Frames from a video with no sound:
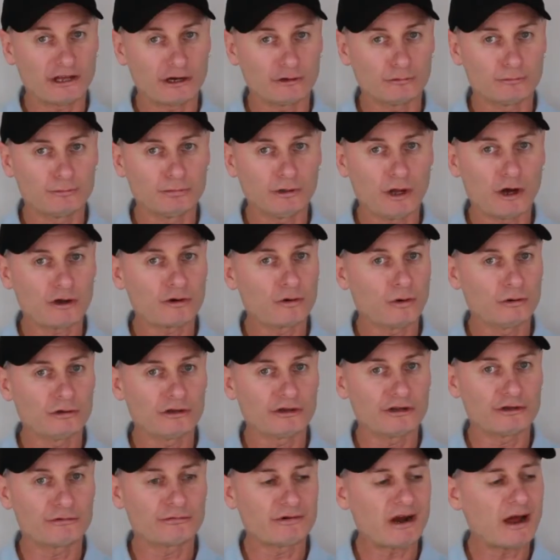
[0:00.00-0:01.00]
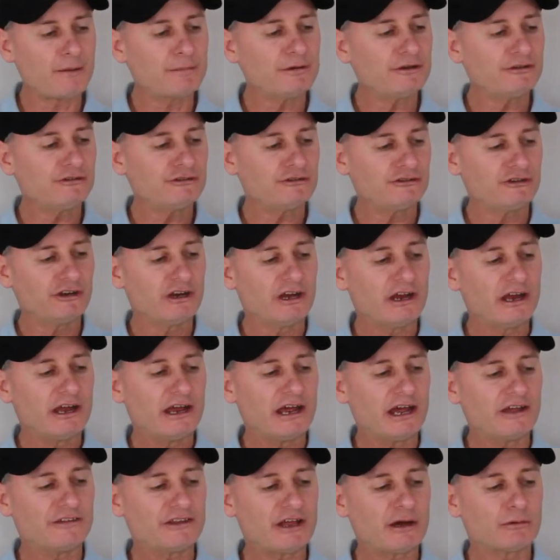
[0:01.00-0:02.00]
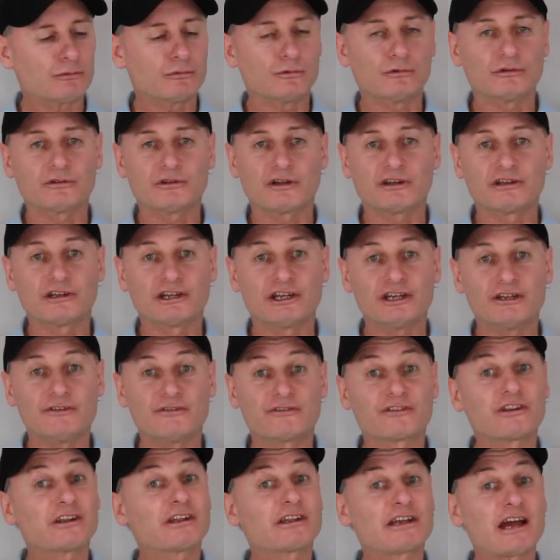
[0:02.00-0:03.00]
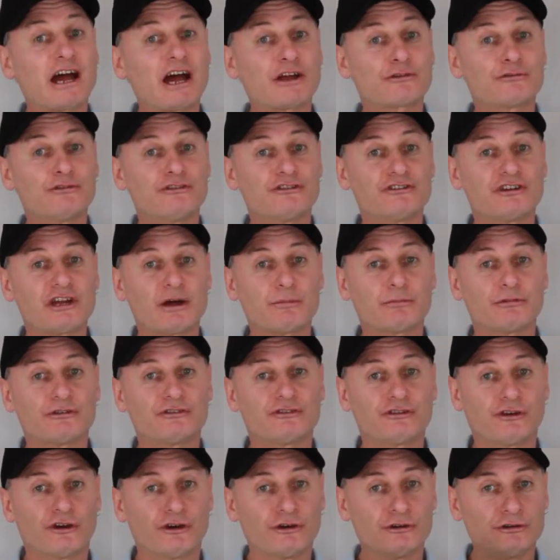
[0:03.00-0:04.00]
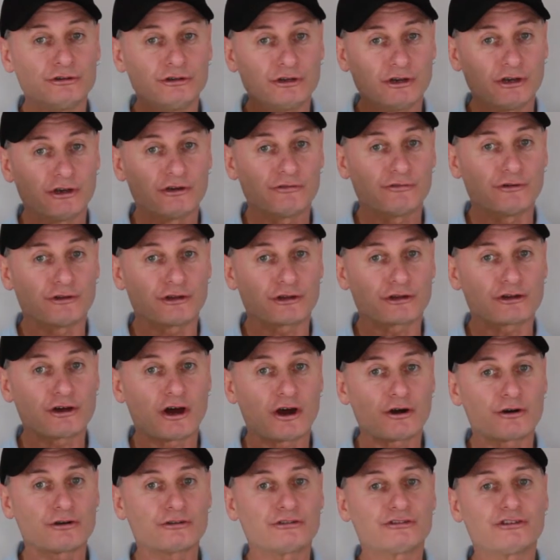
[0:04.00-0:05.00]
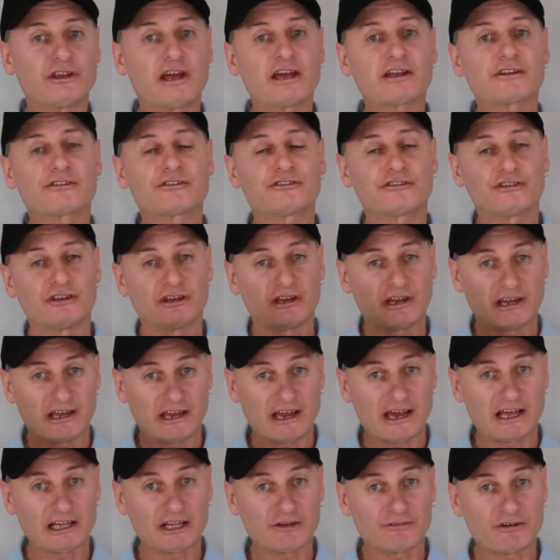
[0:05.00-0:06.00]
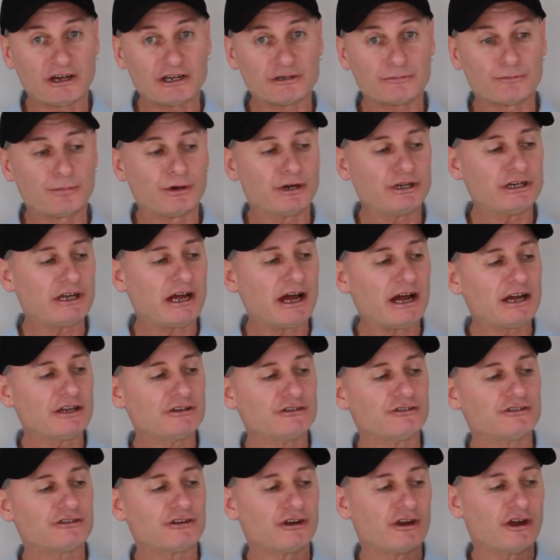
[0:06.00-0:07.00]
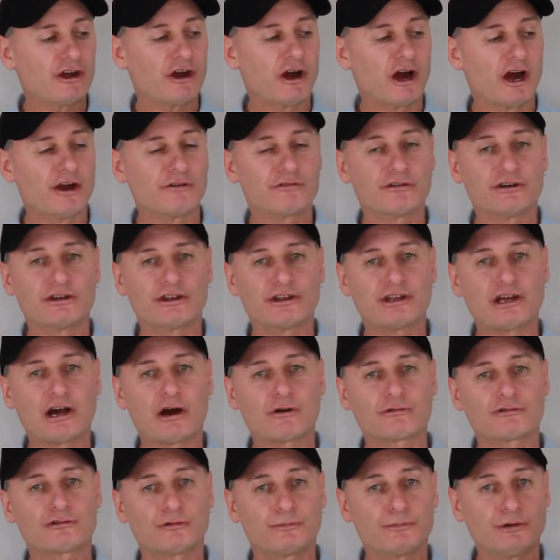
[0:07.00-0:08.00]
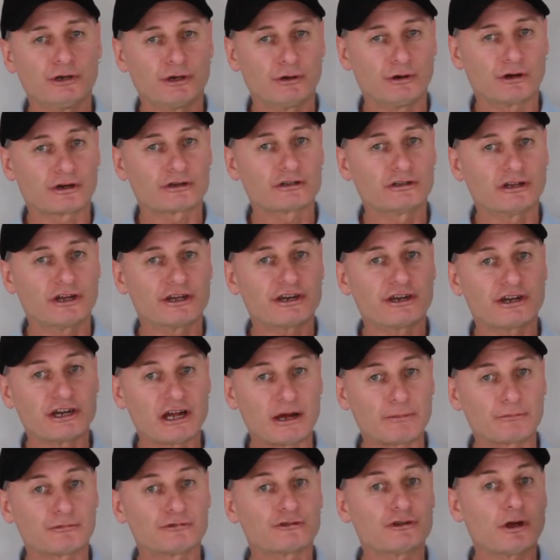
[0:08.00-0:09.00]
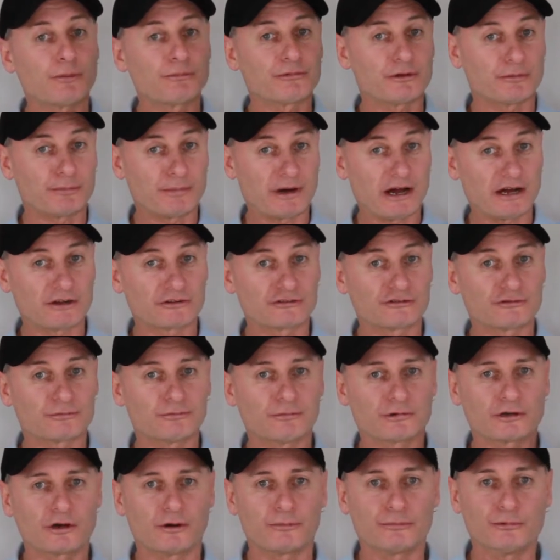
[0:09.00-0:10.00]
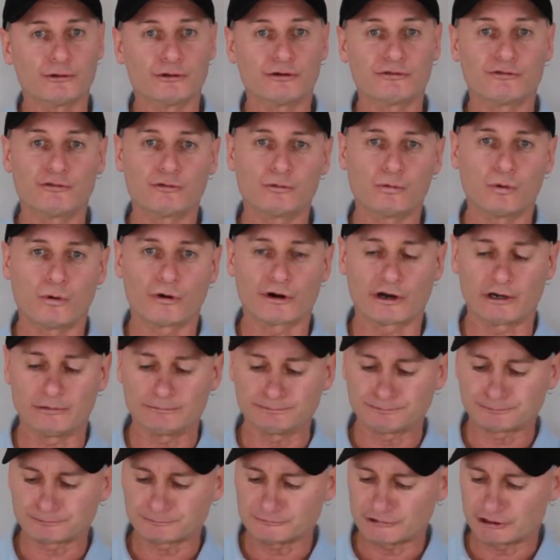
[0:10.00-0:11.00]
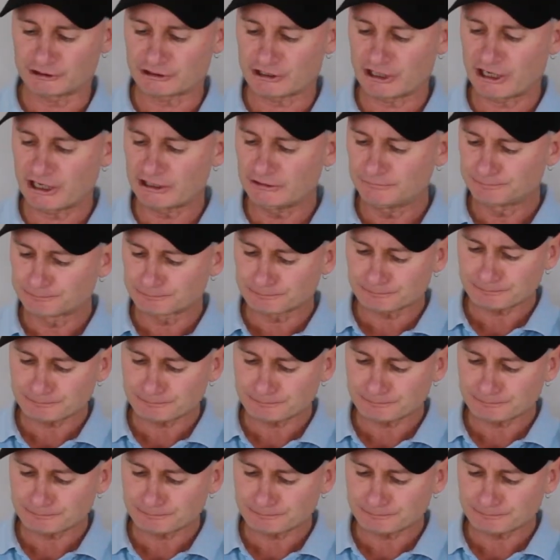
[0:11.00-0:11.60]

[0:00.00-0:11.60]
that'll block all of the rubbish, and that will leave cartridge number two for the Corosex, elevate pH over into the ultra pure, clean it up, stop the bugs, we've got beautiful water, okay?